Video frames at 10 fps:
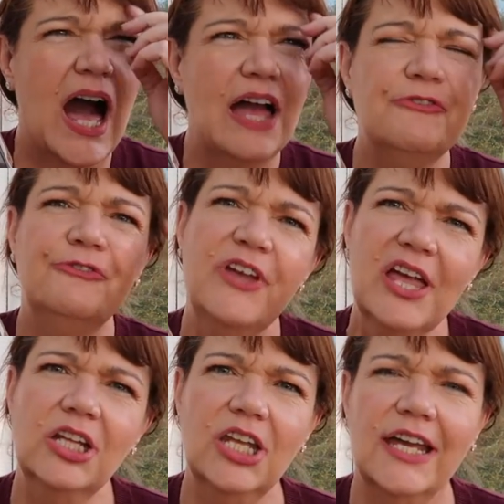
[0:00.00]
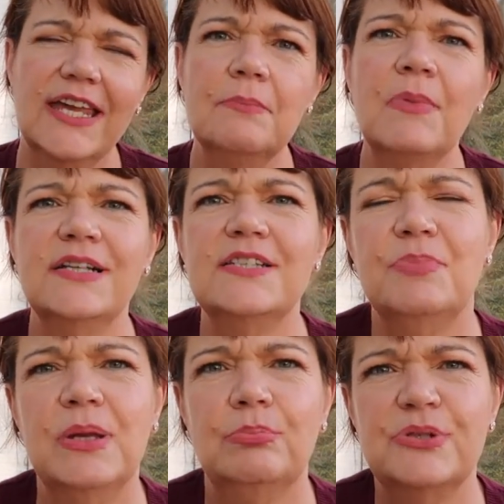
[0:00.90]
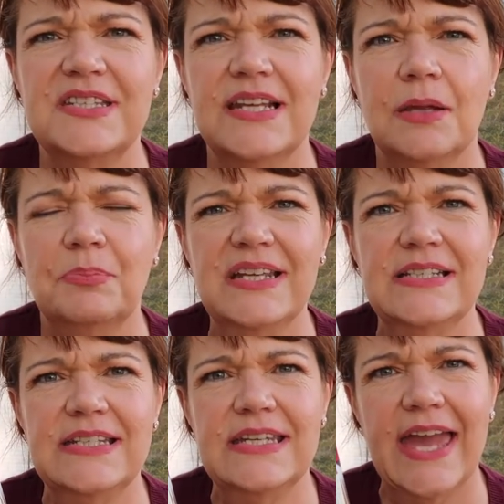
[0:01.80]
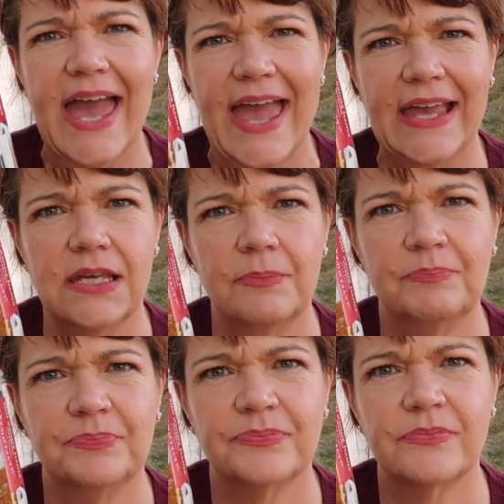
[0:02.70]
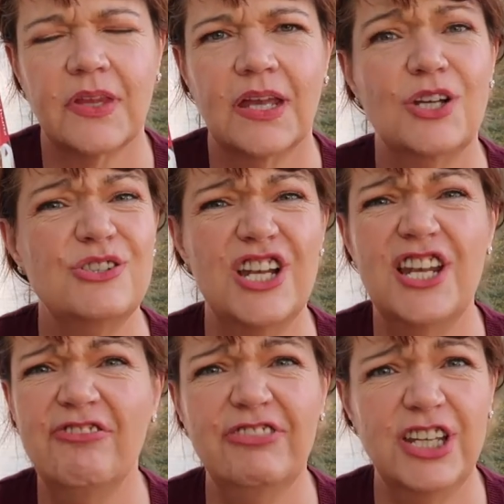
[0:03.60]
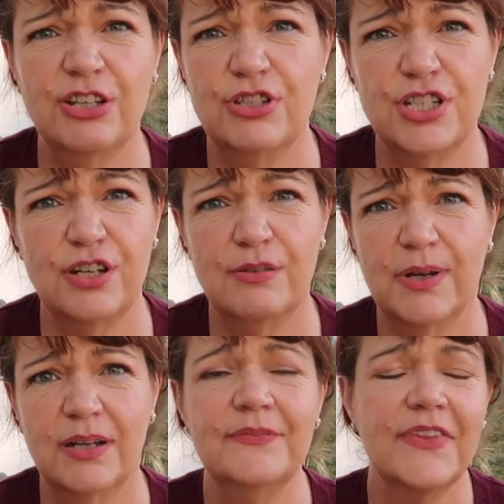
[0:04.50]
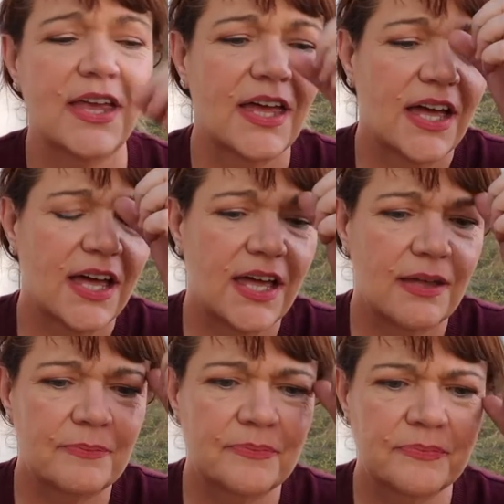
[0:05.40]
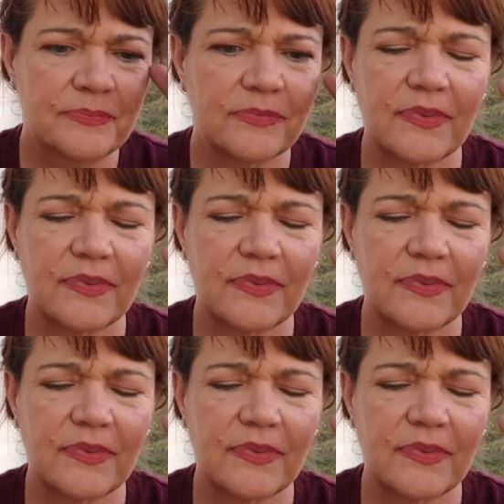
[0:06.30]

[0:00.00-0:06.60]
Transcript: I feel like it might have been Priscilla PTK, who's a lovely YouTuber, um,